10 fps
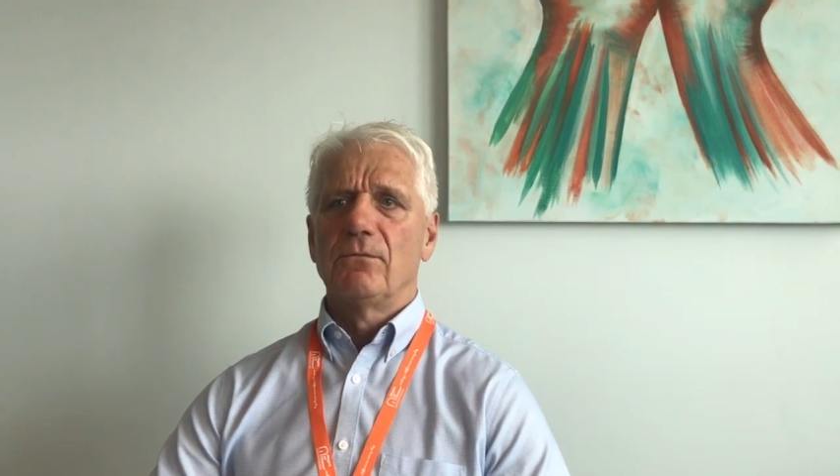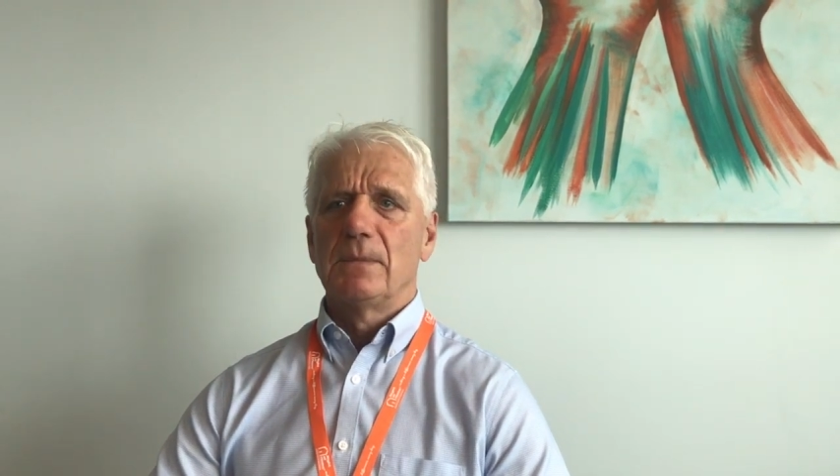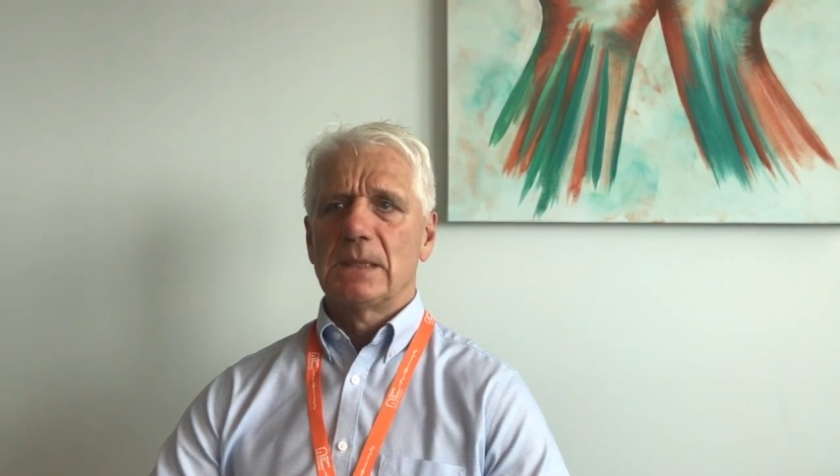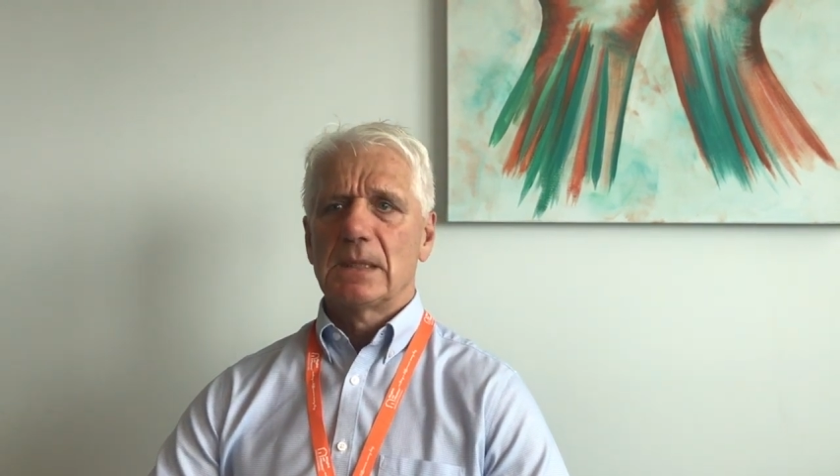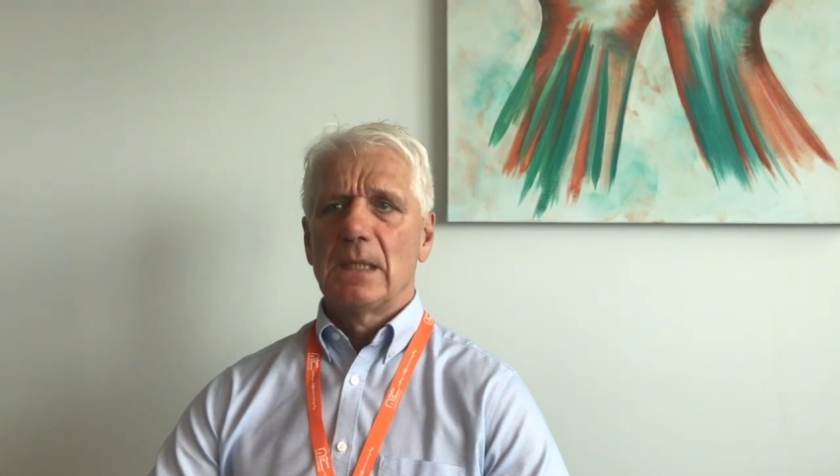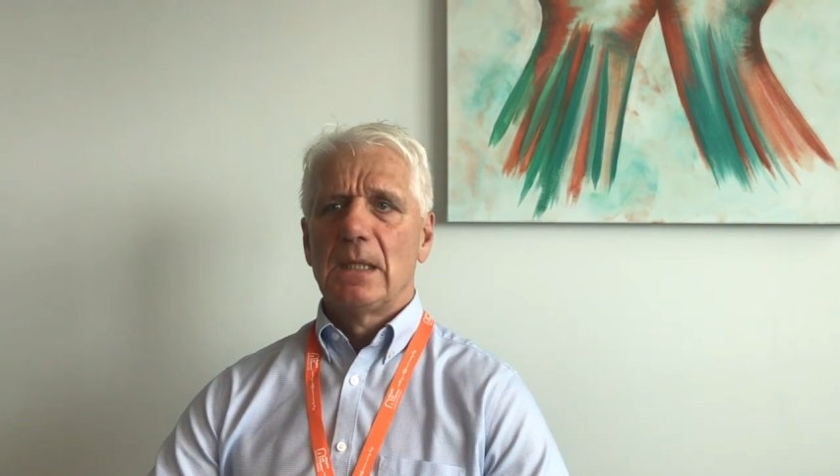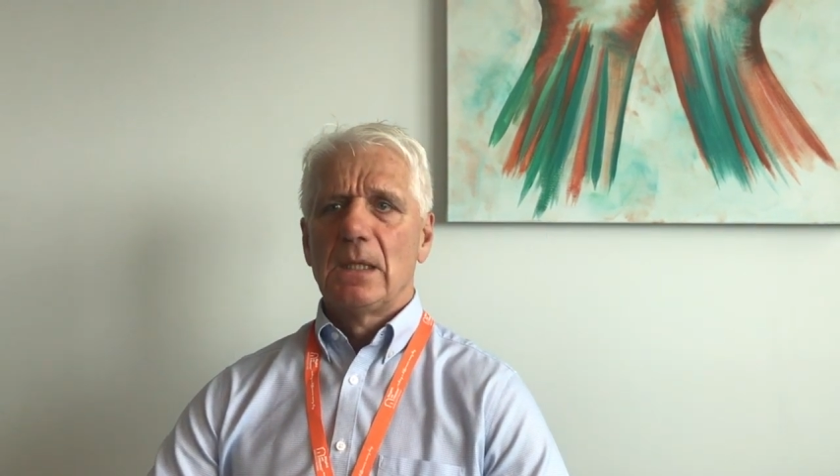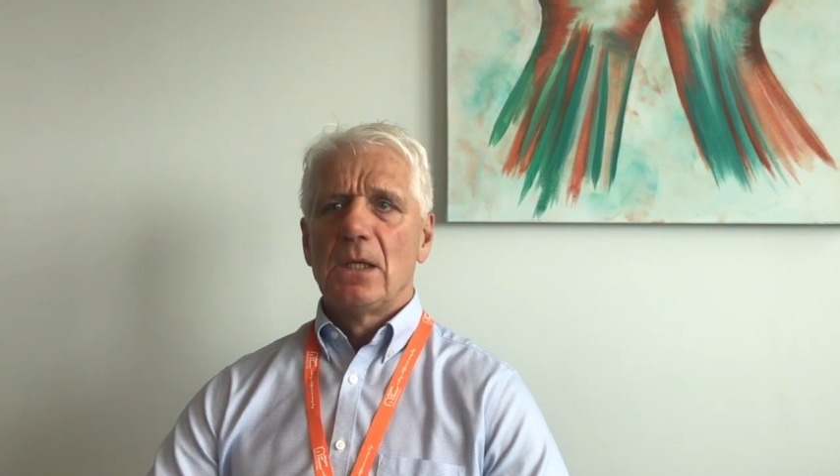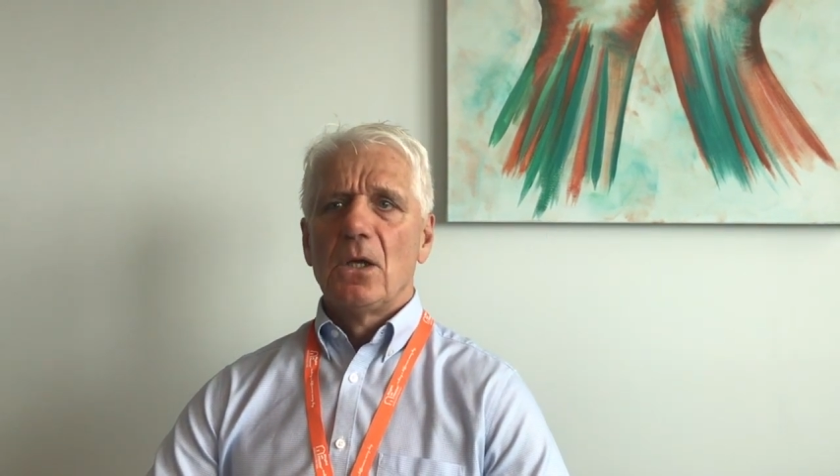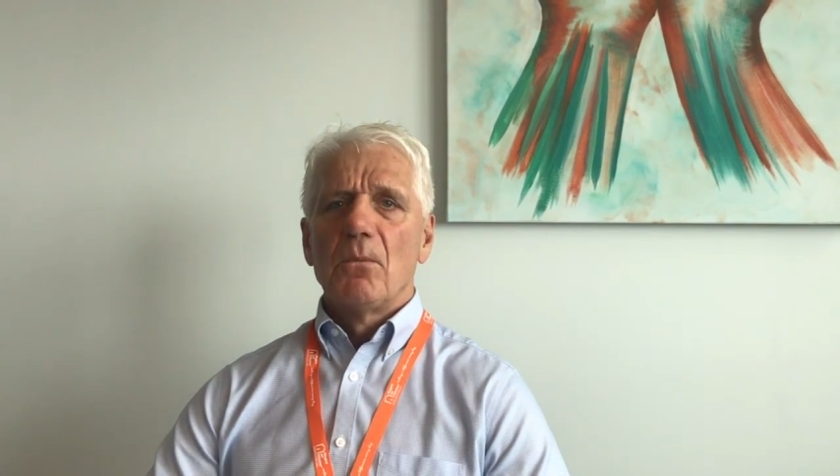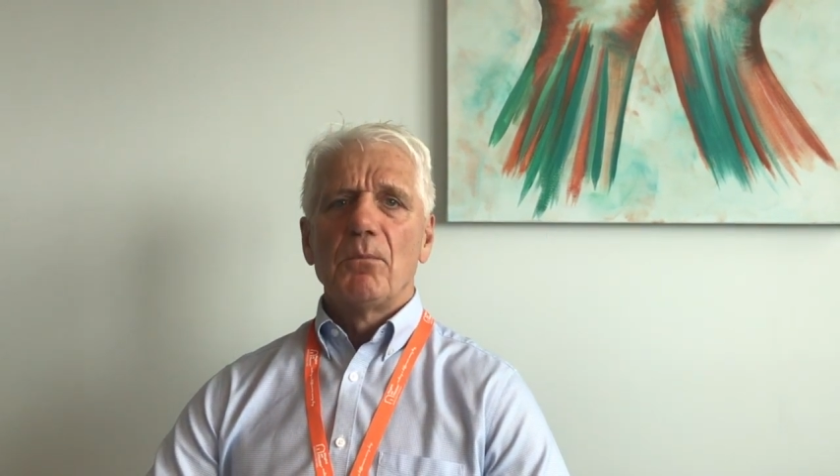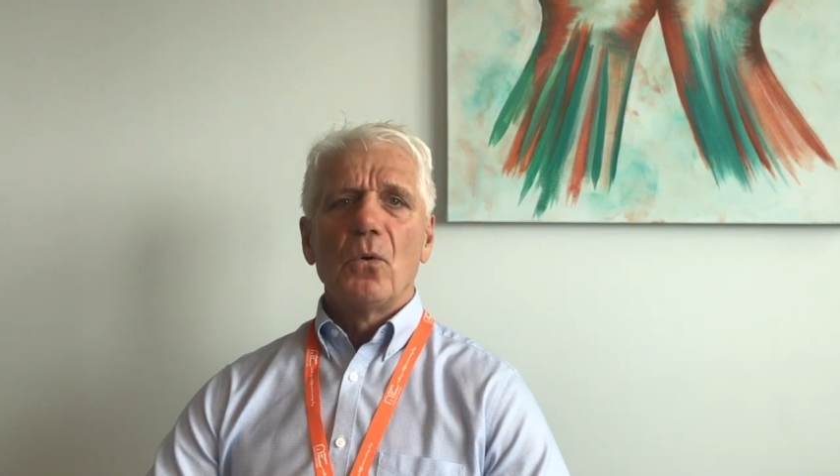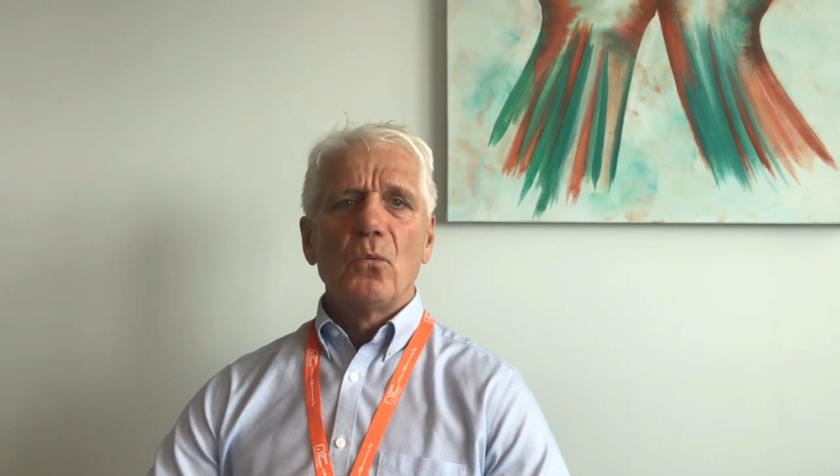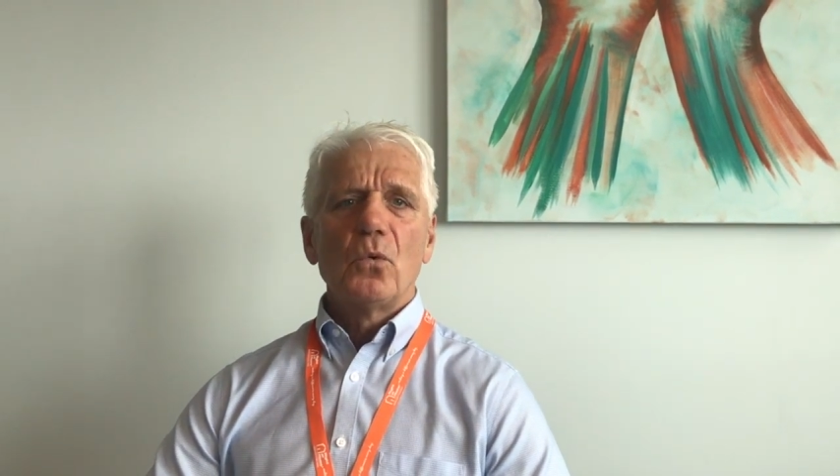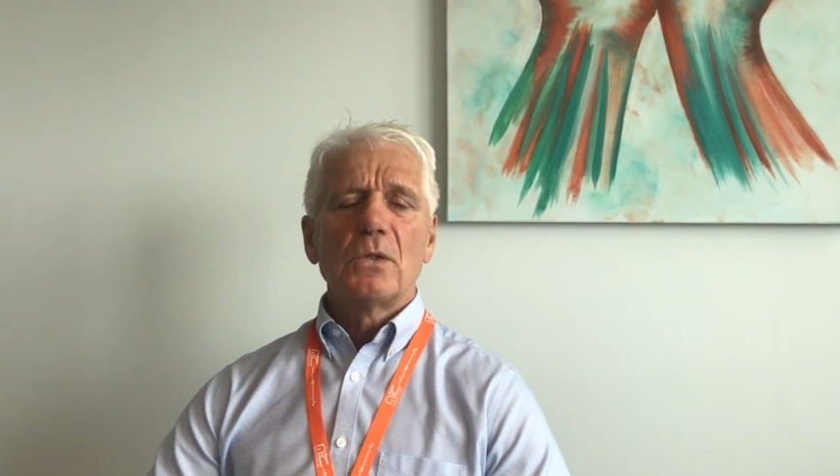government,
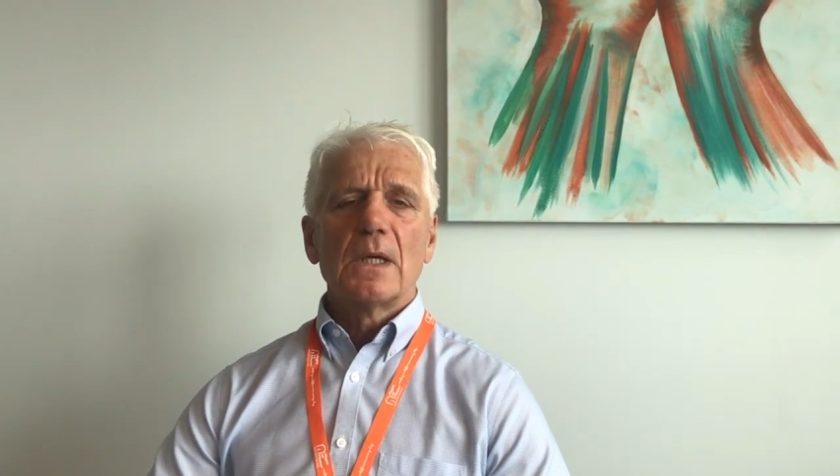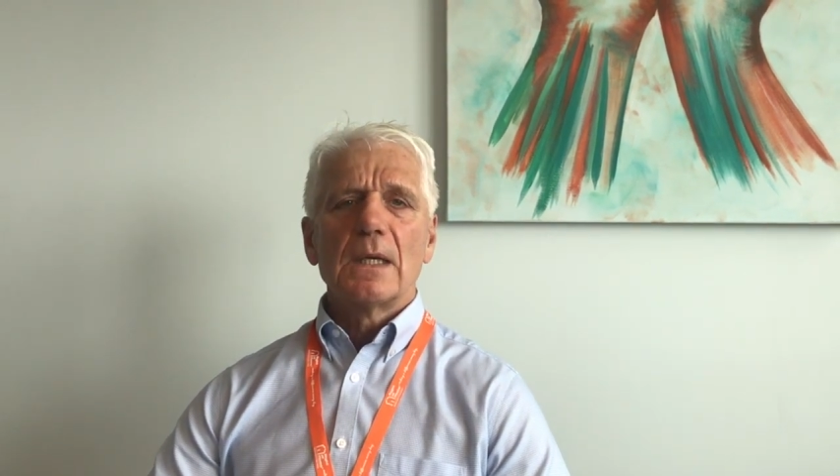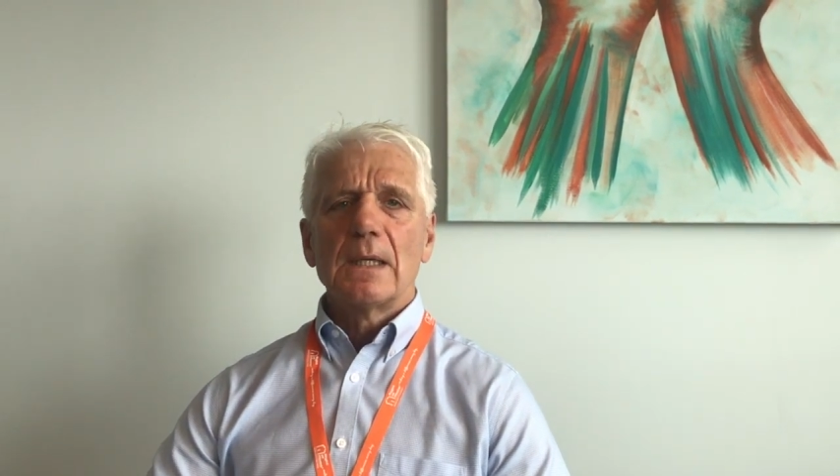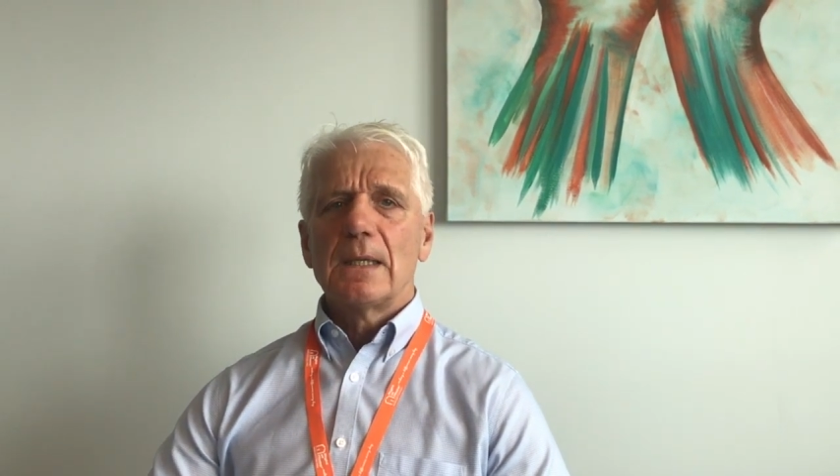but would